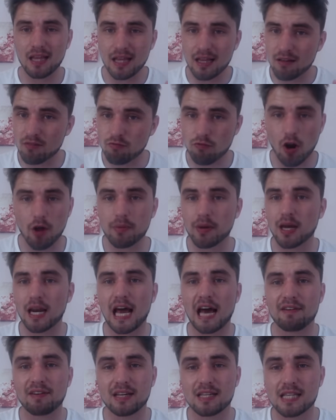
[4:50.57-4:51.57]
Romeo
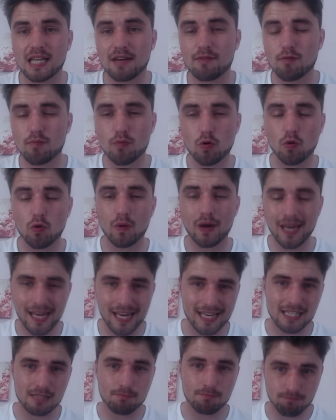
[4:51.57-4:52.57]
Lavia to Liverpool
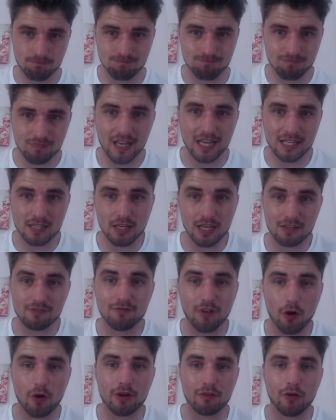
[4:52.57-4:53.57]
is is is
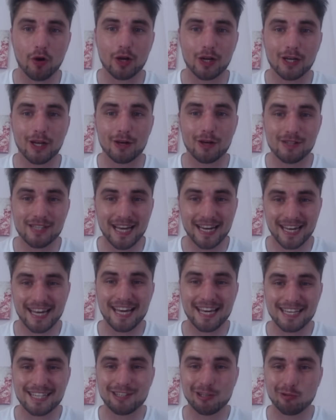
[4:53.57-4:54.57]
very, very close, and it
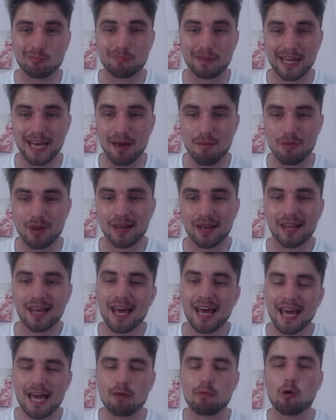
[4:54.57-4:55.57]
is should be imminent.
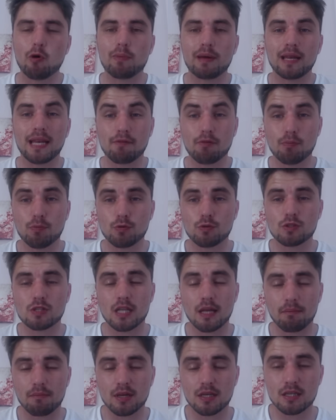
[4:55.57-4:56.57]
He will be Liverpool's
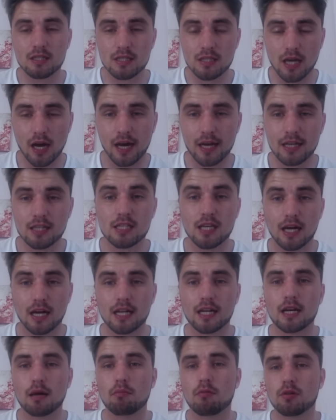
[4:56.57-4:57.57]
number sign,
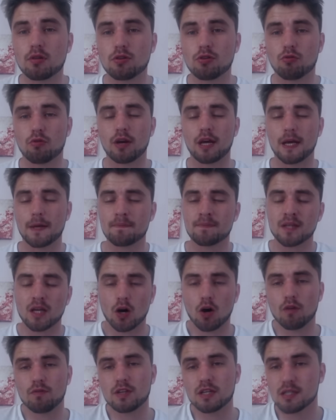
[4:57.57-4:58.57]
signing number three
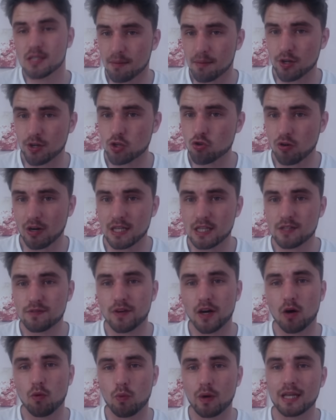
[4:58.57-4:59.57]
of the summer
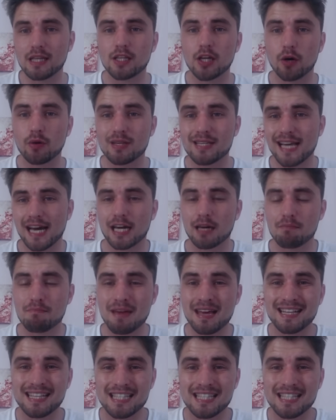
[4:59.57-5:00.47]
transfer window. Second bid